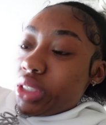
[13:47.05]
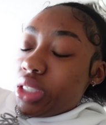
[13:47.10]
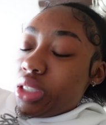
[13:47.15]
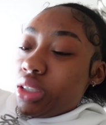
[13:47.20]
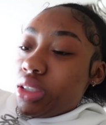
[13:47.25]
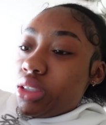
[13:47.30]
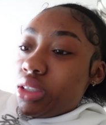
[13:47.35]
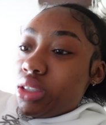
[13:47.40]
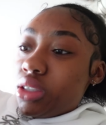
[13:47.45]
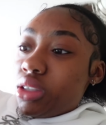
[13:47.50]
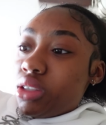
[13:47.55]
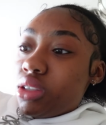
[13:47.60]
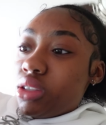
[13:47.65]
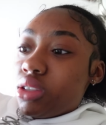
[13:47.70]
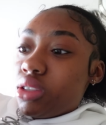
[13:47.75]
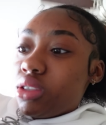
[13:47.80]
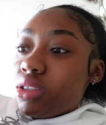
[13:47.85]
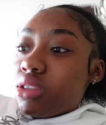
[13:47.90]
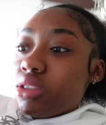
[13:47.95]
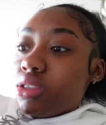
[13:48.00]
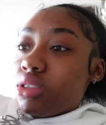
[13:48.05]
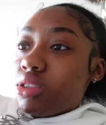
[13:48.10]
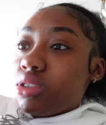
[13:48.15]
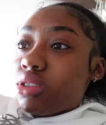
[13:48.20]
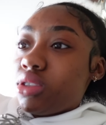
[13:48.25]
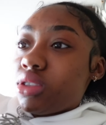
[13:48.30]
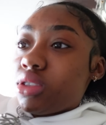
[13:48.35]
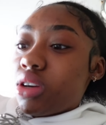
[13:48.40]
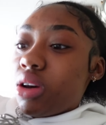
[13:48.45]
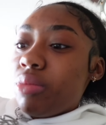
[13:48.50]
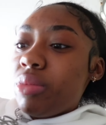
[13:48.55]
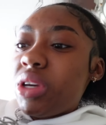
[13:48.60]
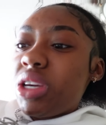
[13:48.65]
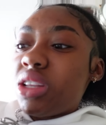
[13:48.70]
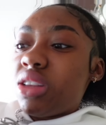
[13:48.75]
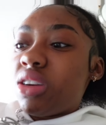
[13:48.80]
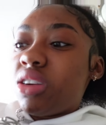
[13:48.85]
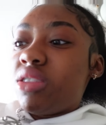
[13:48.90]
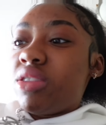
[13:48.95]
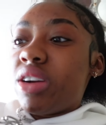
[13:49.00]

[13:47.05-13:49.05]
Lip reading: I'm gonna get there